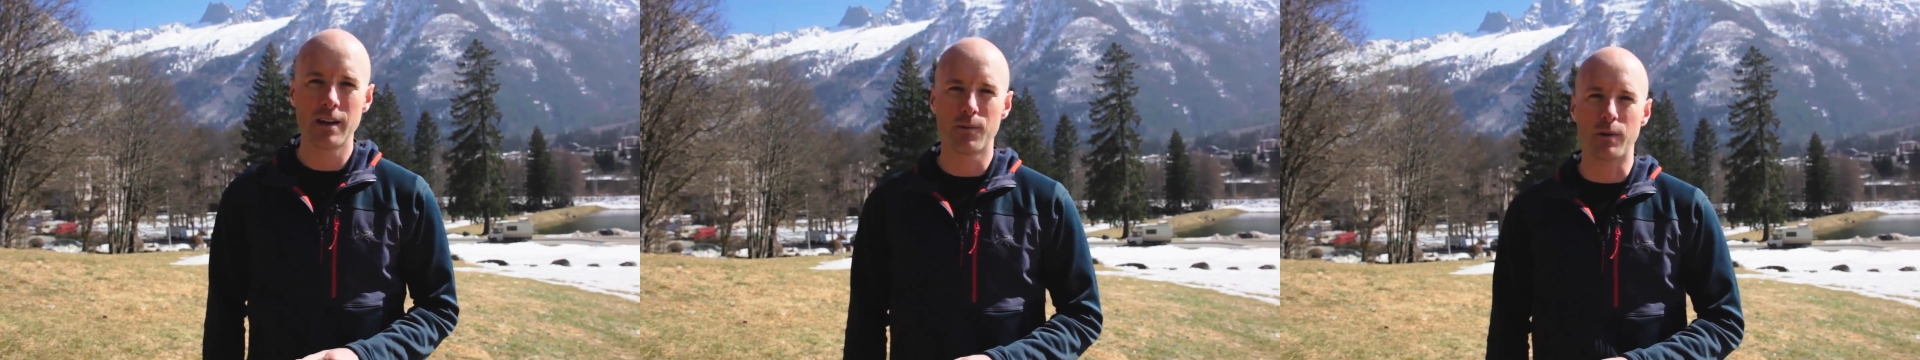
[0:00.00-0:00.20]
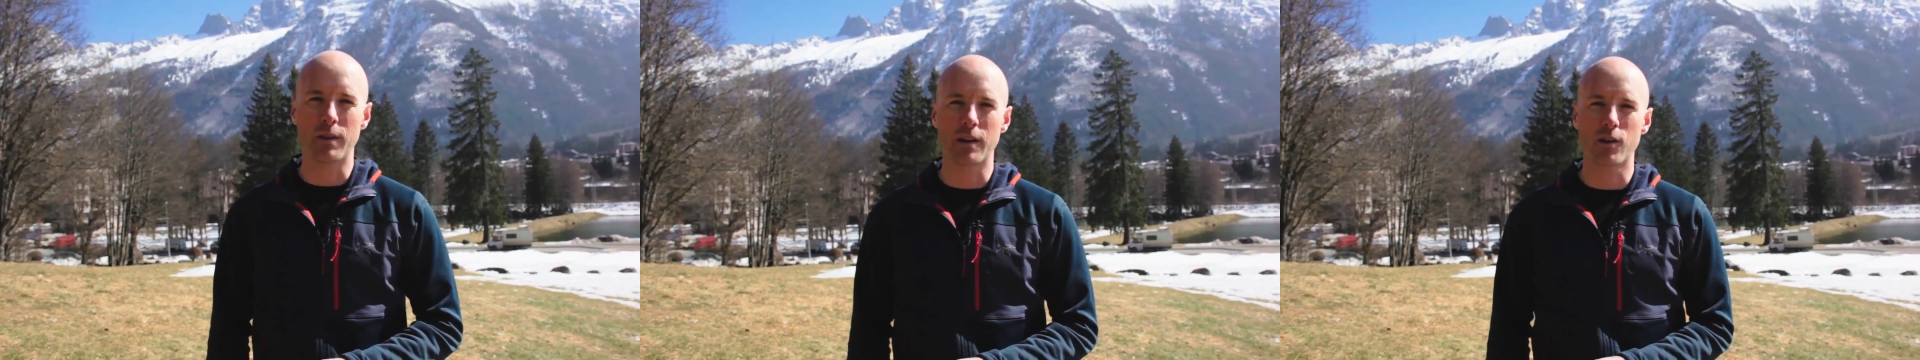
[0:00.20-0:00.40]

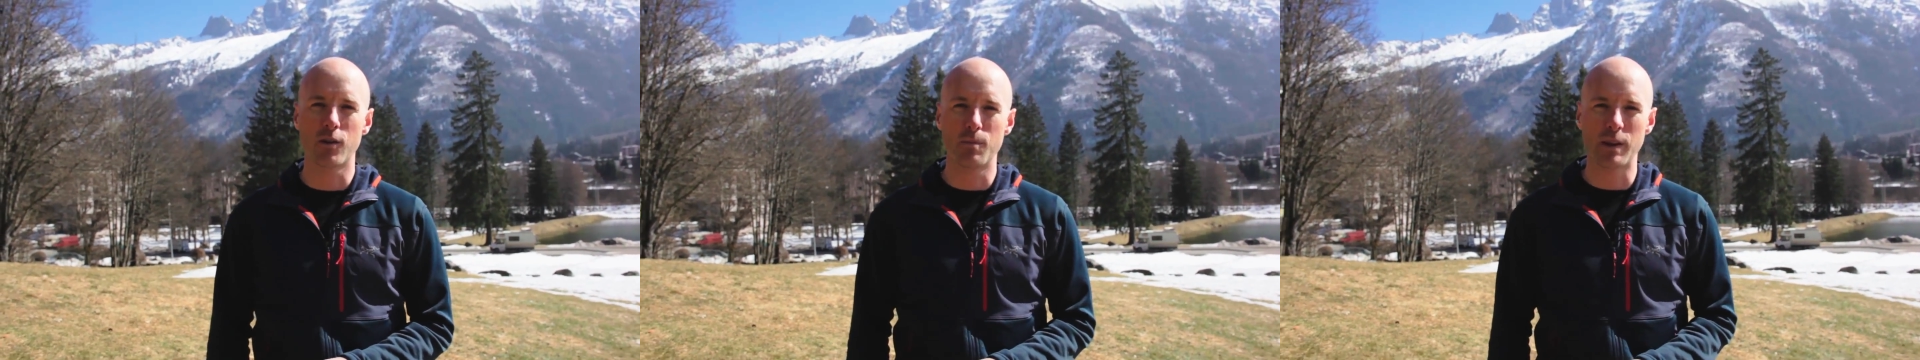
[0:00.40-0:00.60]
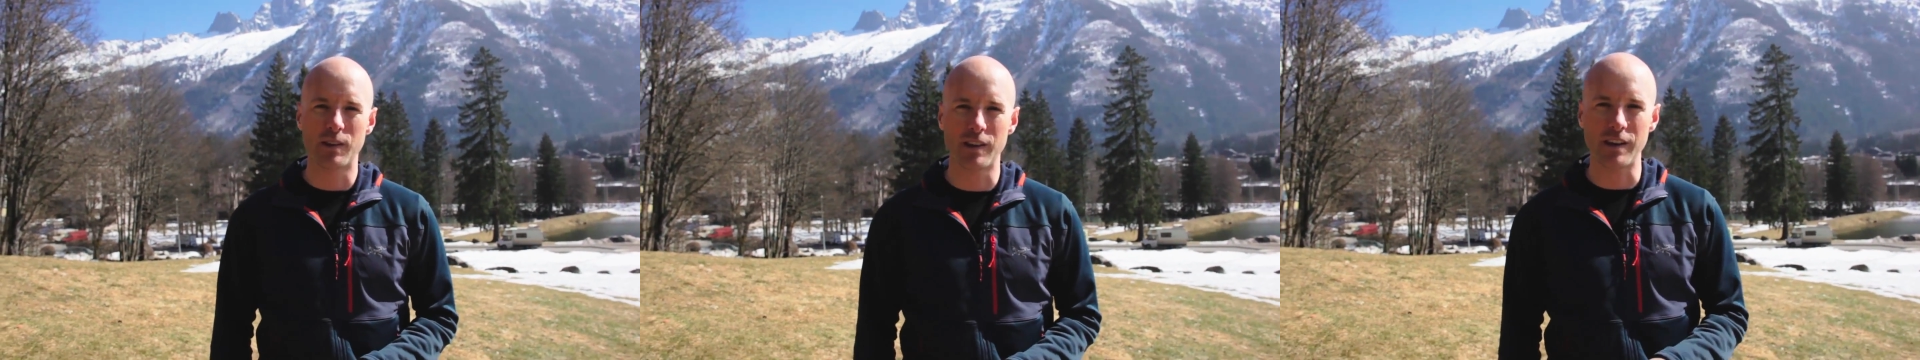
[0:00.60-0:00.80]
where they
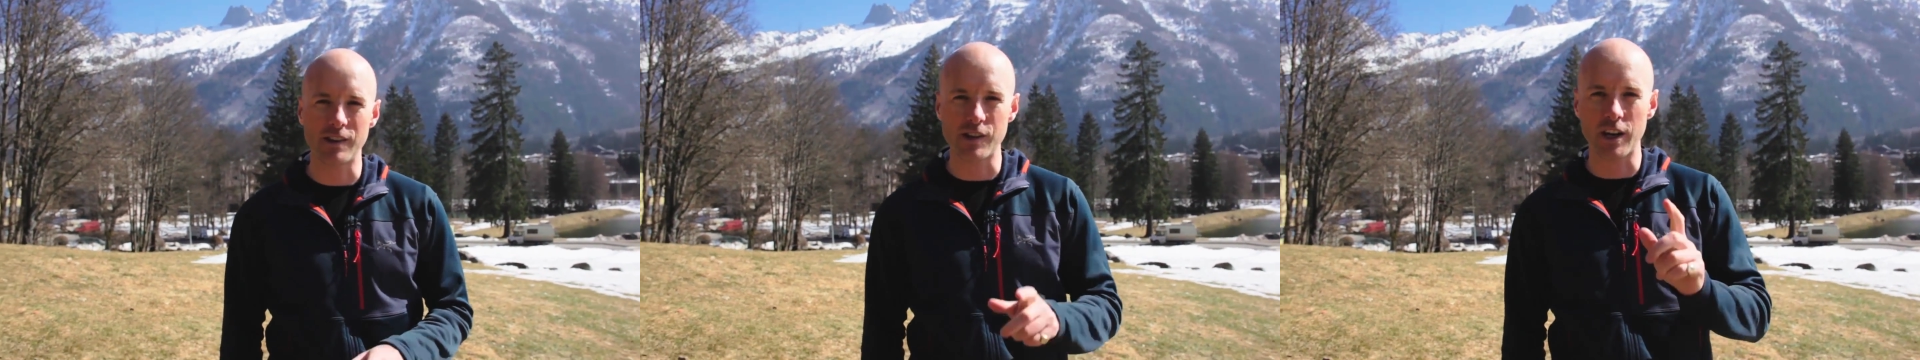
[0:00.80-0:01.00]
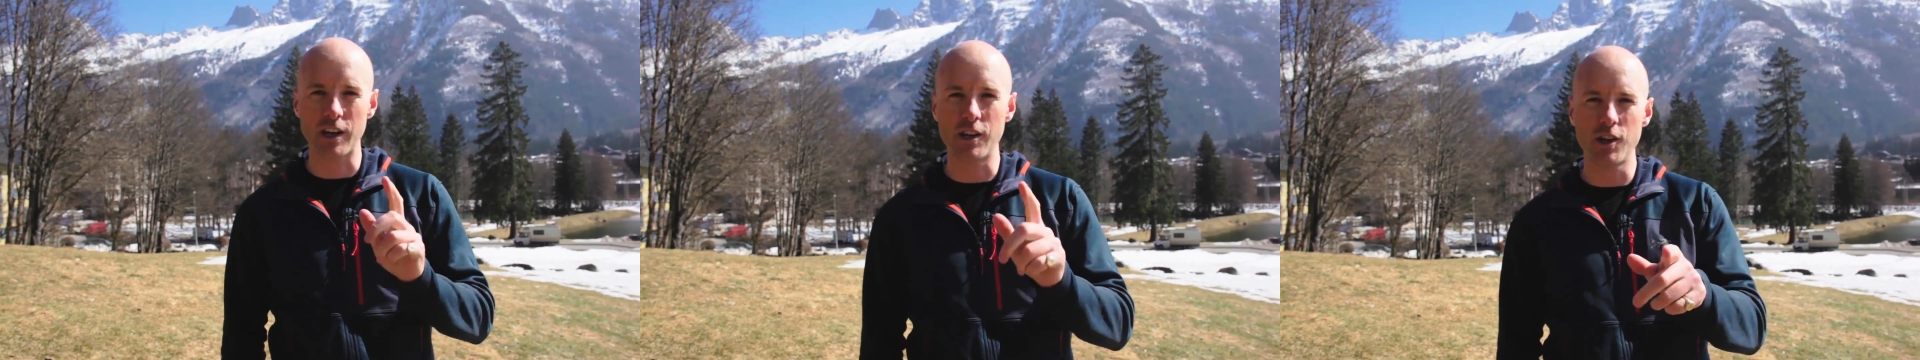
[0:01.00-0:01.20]
could be
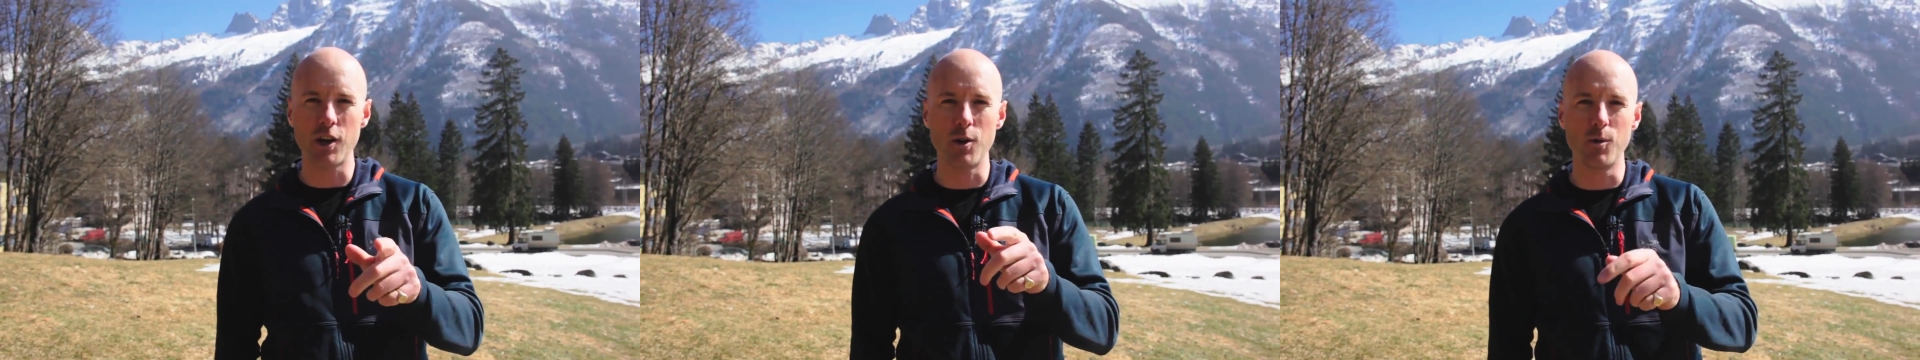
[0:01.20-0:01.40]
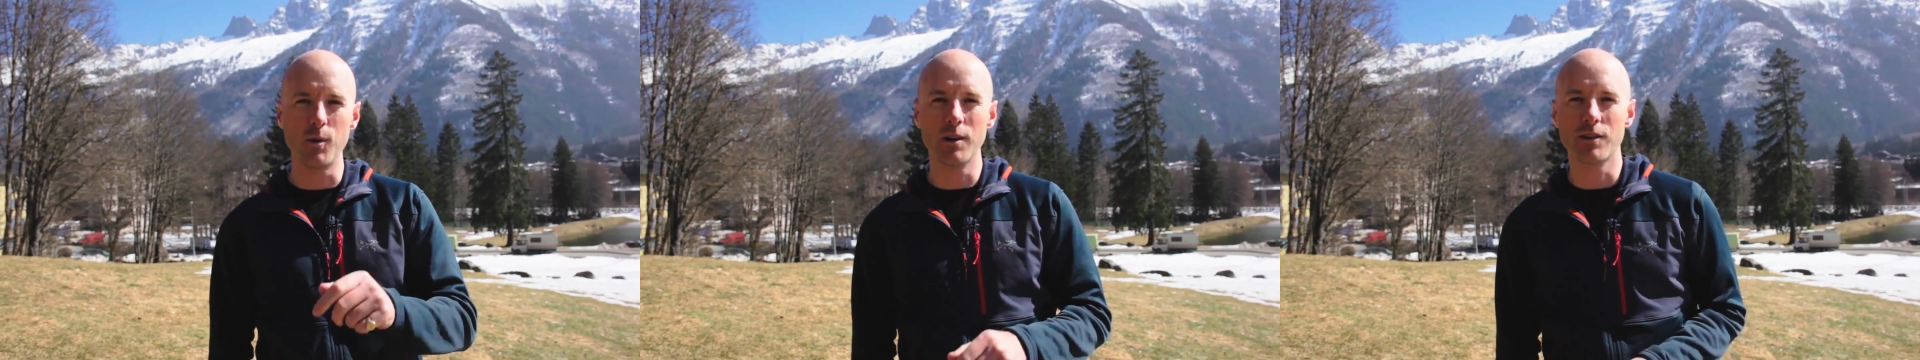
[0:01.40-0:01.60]
teaching
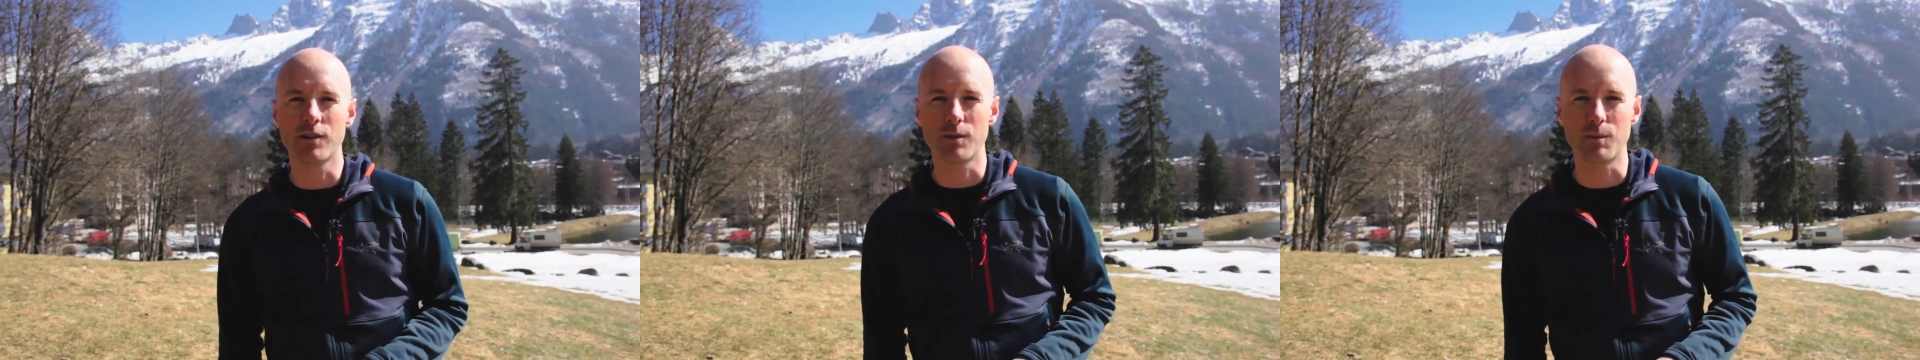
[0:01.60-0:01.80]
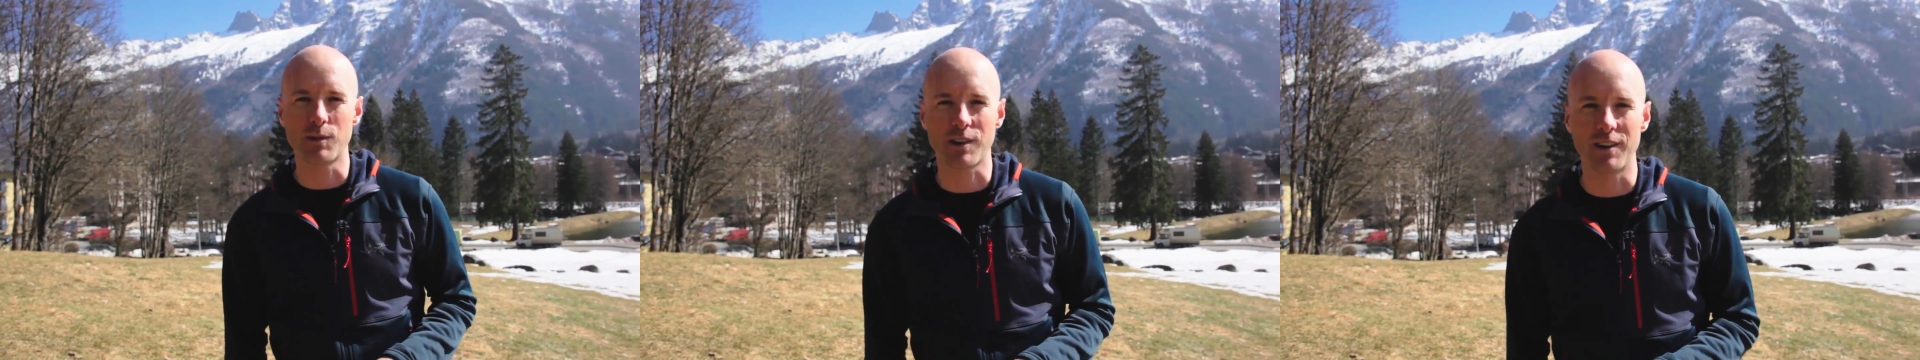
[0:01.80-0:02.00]
you
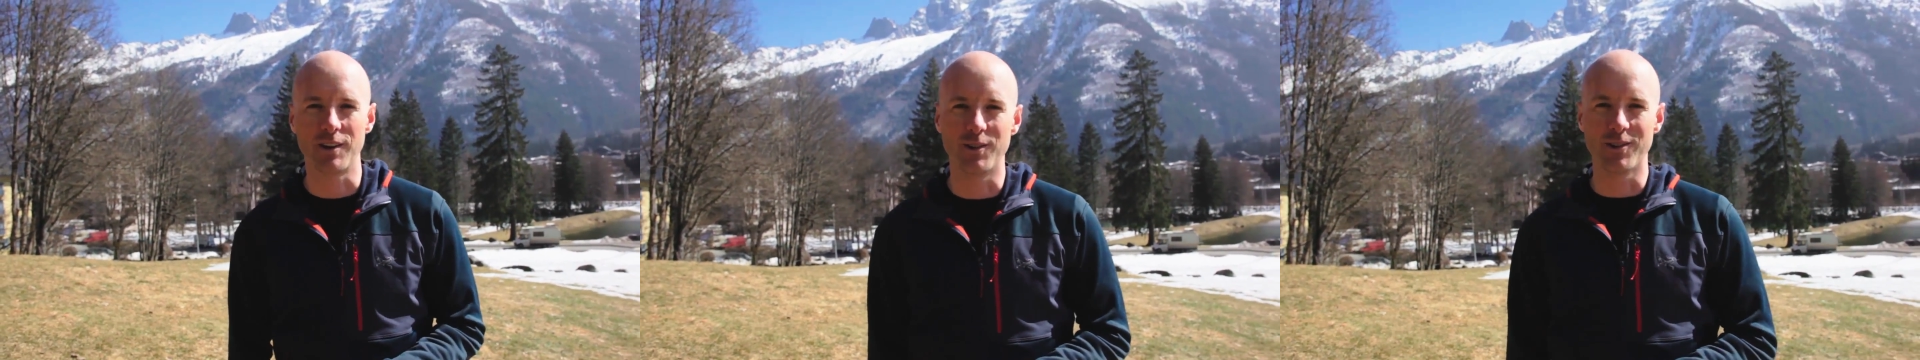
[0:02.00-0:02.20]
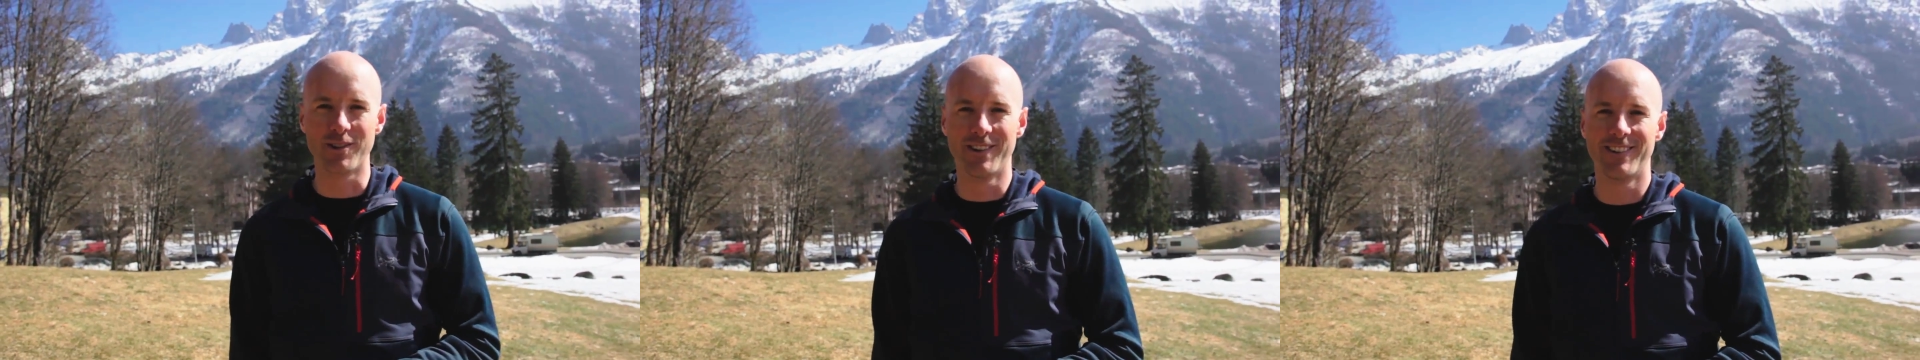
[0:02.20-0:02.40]
some
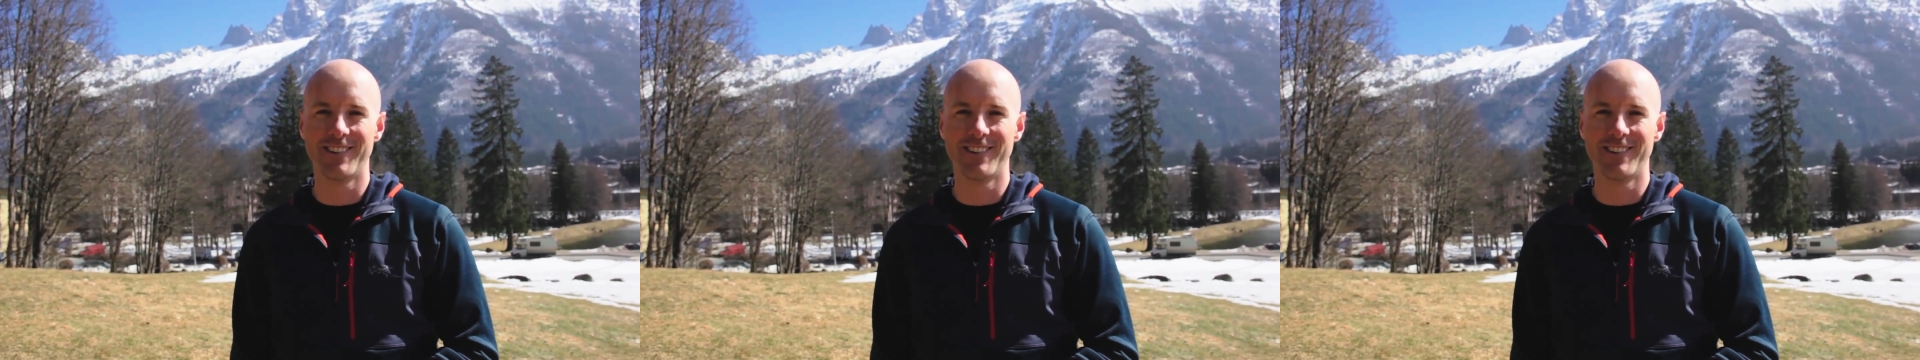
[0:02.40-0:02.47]
skills.